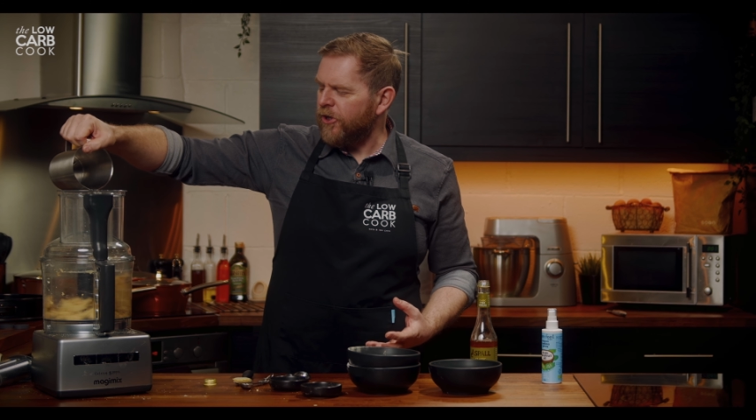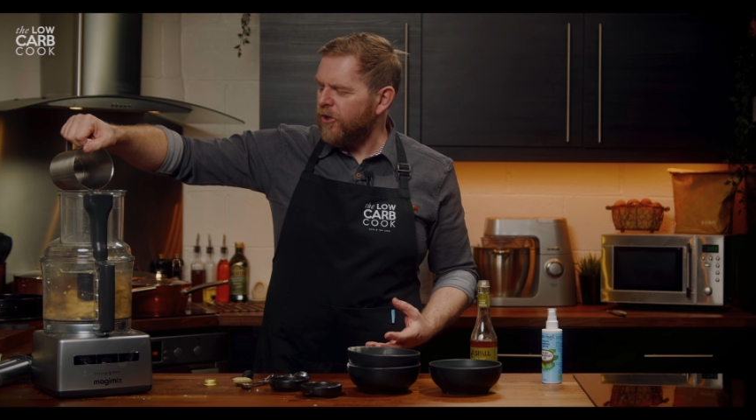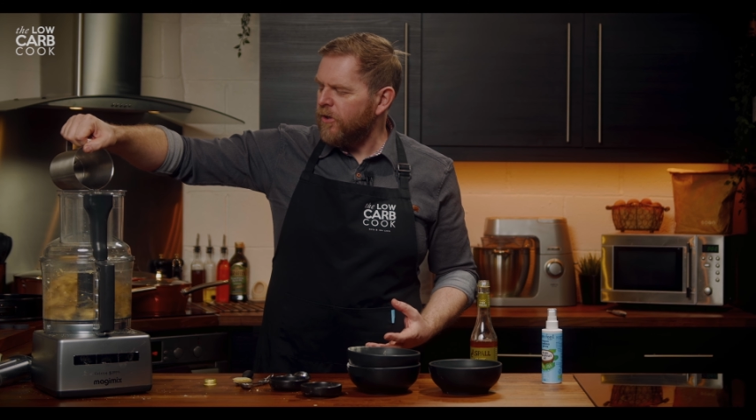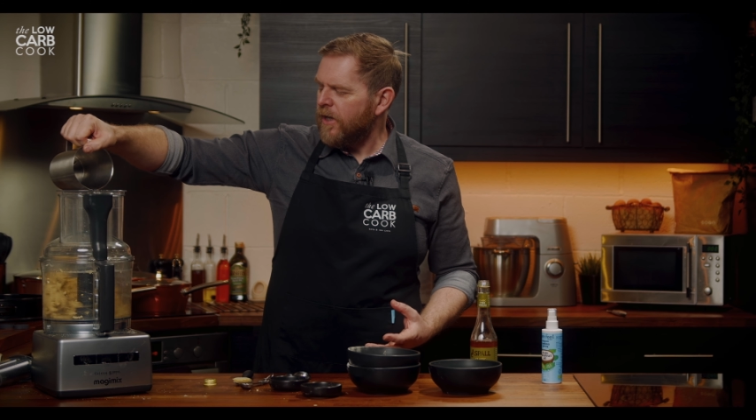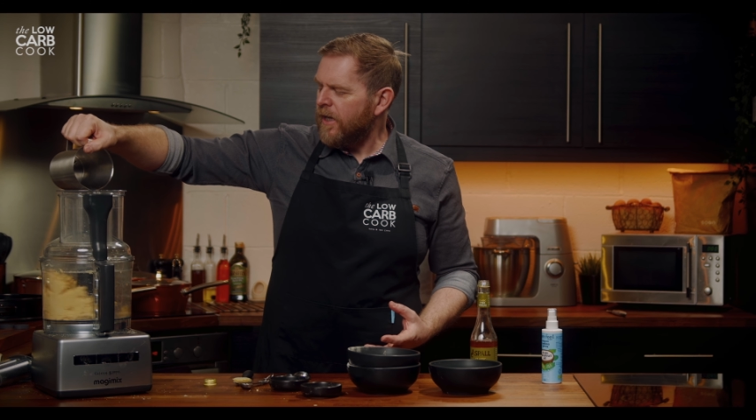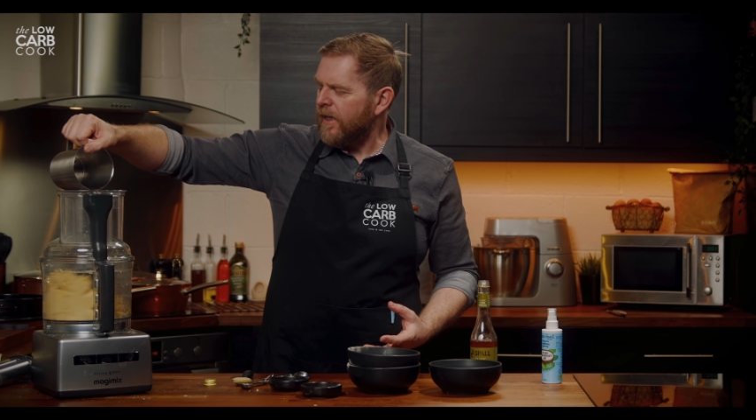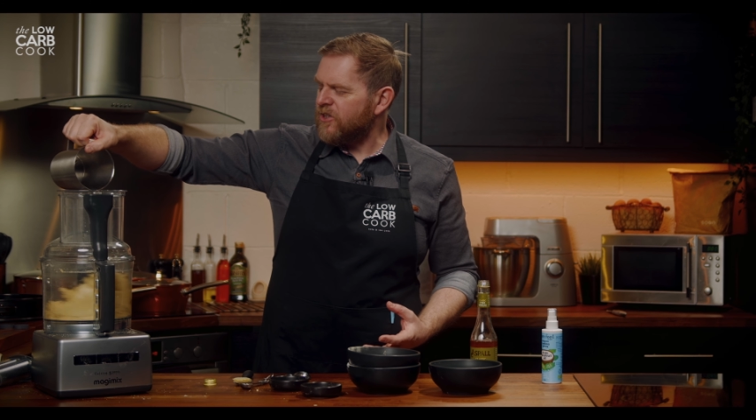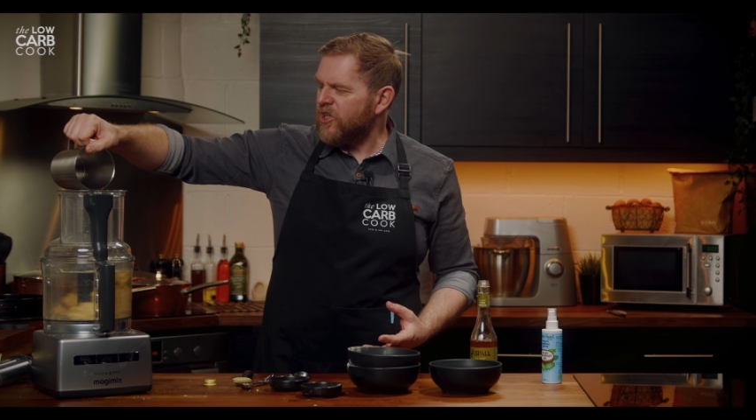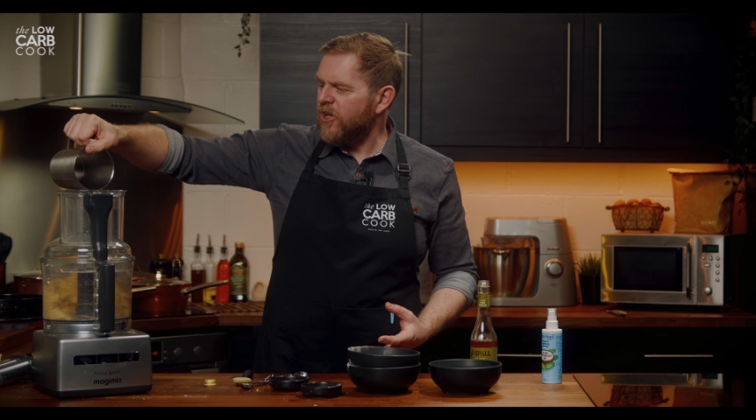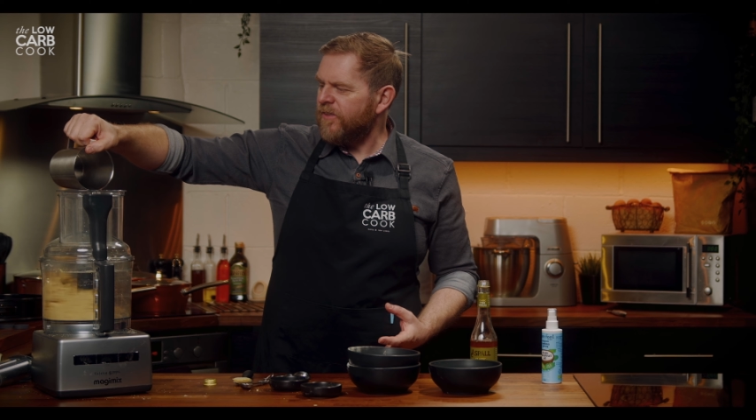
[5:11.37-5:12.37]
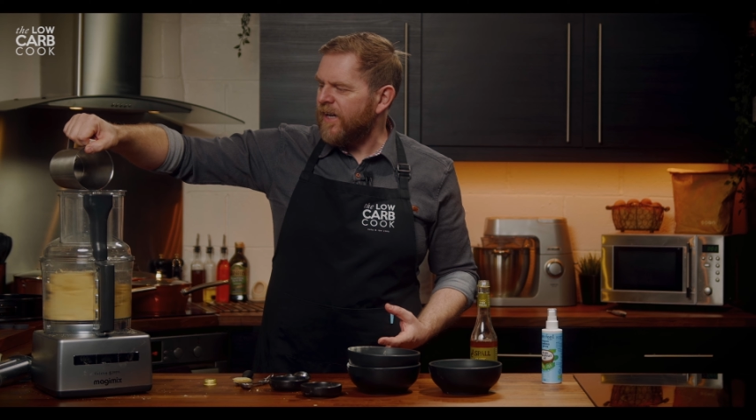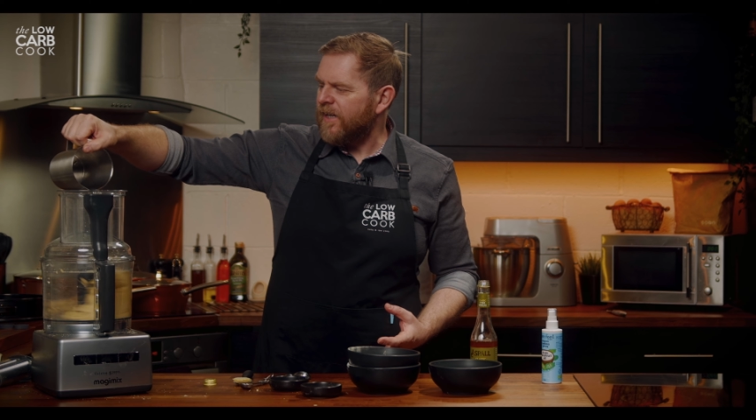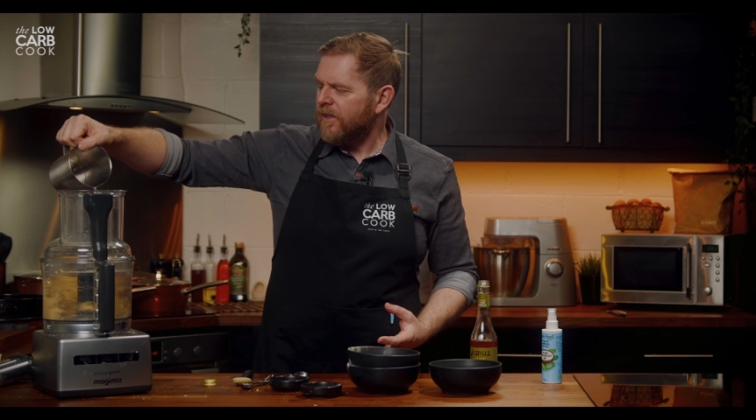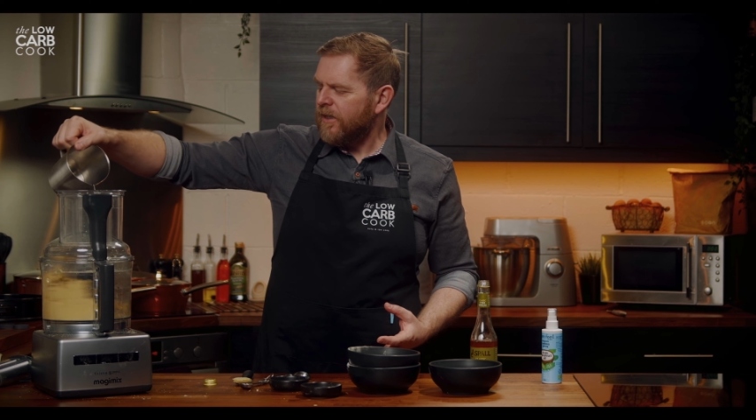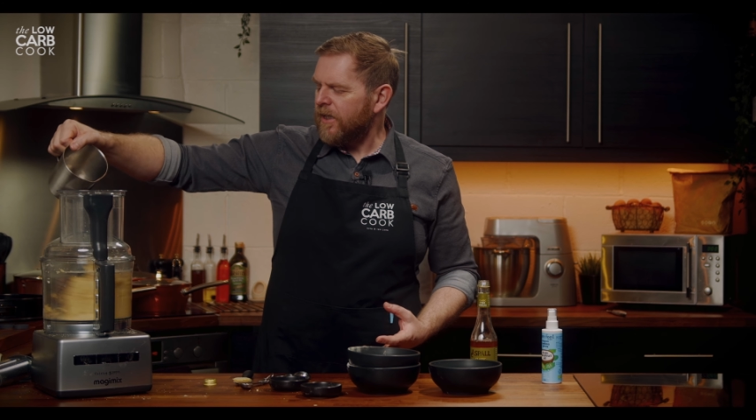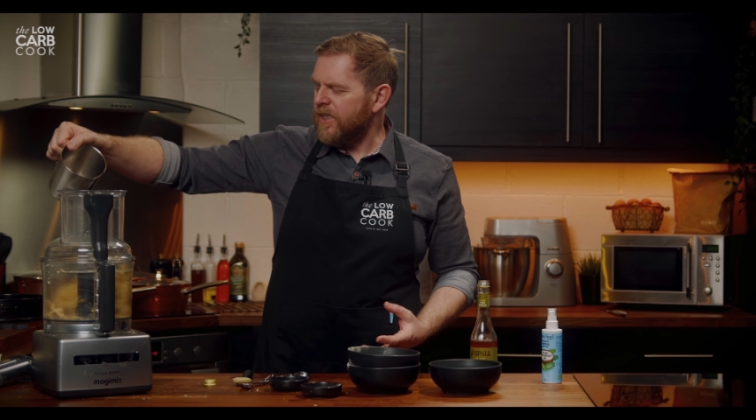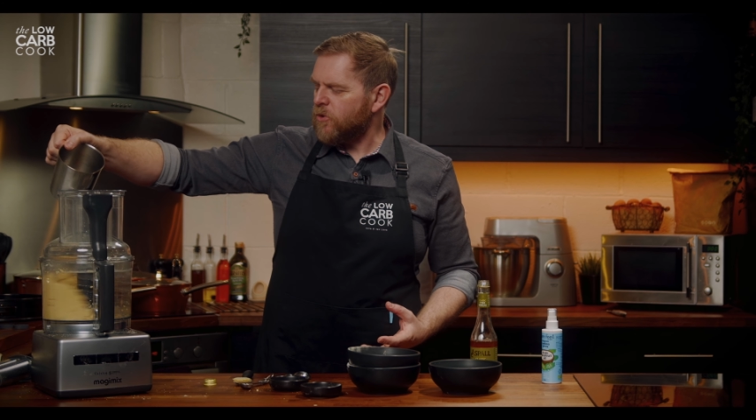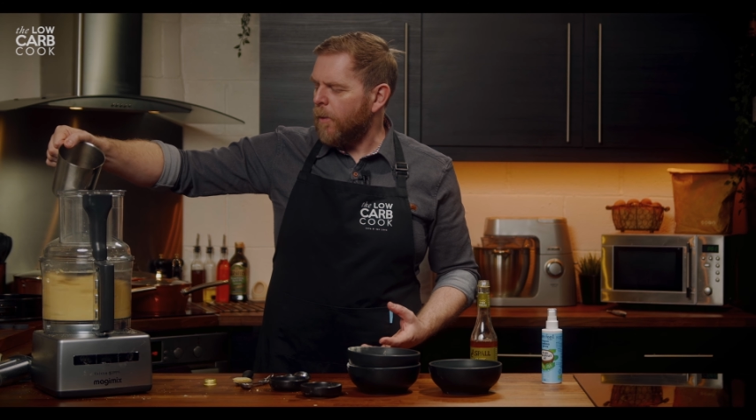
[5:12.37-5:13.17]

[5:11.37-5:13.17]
you and turn that into a